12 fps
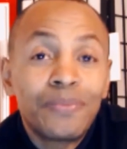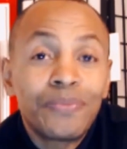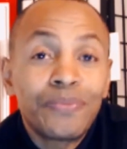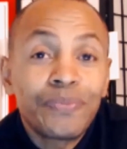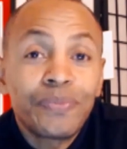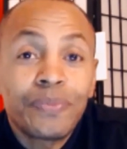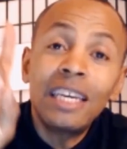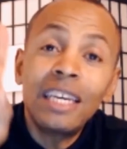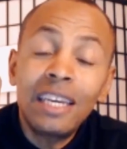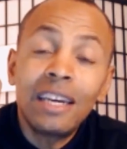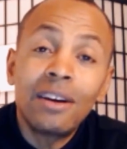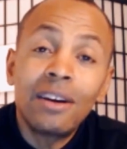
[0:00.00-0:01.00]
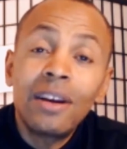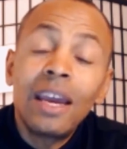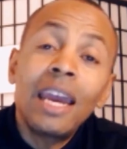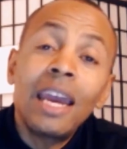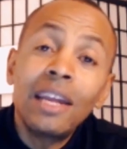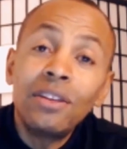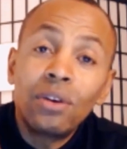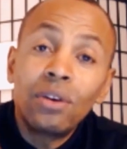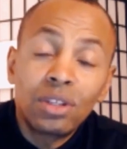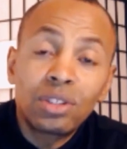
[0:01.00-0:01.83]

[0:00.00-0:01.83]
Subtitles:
Click on the link here, and you'll